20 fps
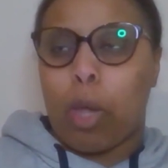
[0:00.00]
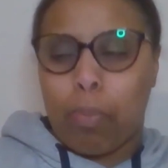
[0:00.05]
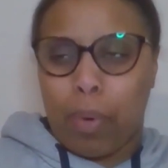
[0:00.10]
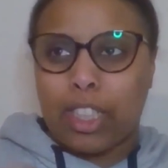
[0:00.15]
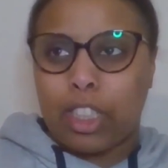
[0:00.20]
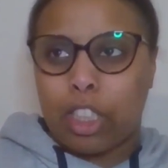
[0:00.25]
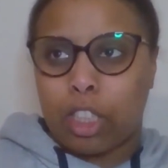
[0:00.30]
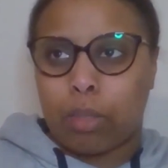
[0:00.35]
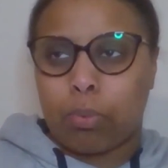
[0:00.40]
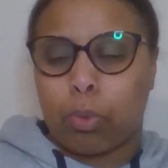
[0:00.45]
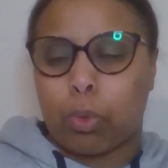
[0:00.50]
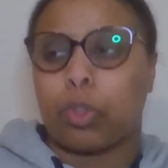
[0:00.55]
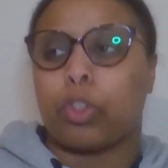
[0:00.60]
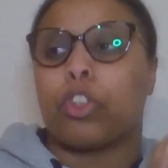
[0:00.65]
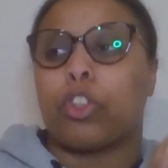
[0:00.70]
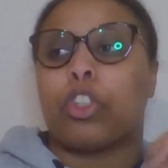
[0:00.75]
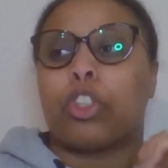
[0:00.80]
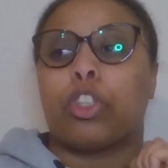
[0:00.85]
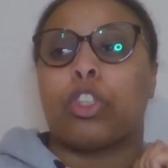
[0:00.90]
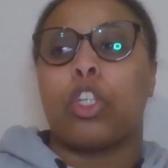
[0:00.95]
back to the
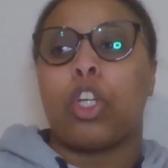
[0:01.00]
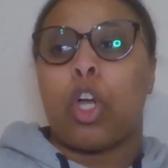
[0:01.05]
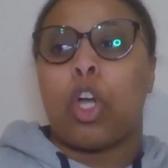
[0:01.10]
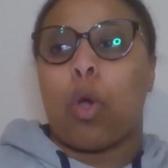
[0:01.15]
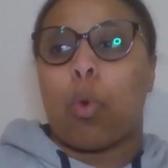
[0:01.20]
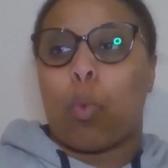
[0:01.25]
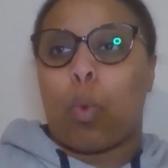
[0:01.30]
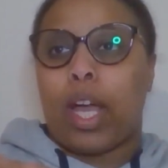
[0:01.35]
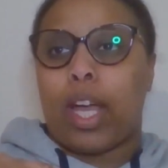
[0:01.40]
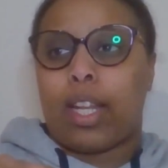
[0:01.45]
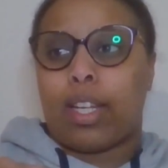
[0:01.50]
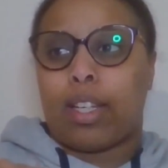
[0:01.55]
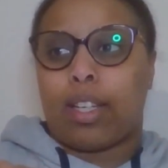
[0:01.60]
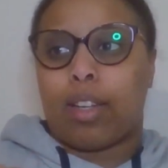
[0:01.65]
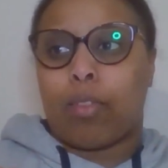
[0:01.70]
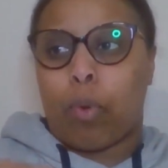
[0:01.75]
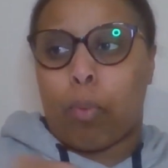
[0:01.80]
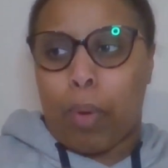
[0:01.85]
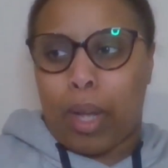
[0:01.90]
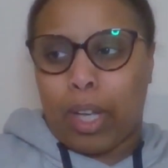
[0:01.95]
memorial,
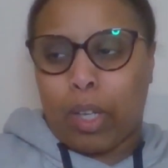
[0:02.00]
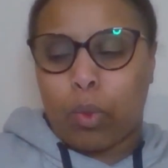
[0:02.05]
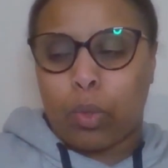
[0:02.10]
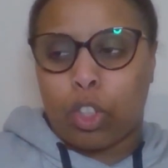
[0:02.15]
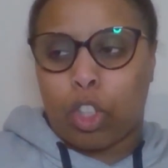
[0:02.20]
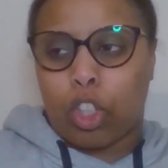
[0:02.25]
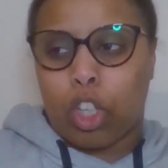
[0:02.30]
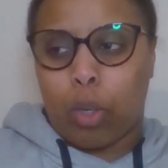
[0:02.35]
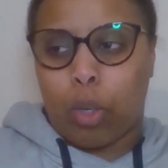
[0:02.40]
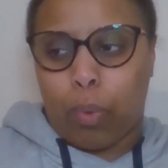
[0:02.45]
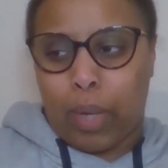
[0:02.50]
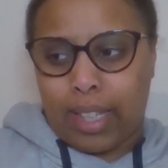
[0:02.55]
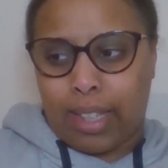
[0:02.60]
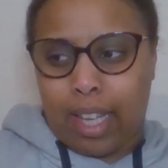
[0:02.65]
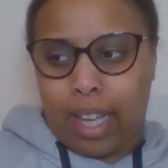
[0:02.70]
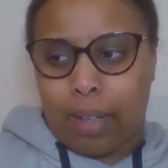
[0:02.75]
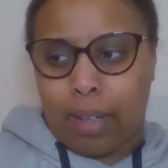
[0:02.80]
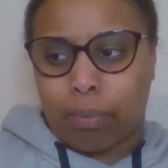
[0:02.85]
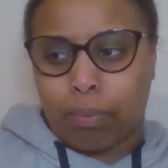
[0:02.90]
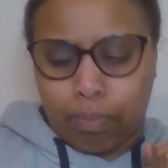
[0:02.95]
when Rebecca was on her way
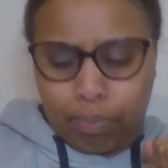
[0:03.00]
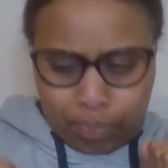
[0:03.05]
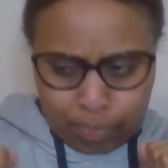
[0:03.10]
there,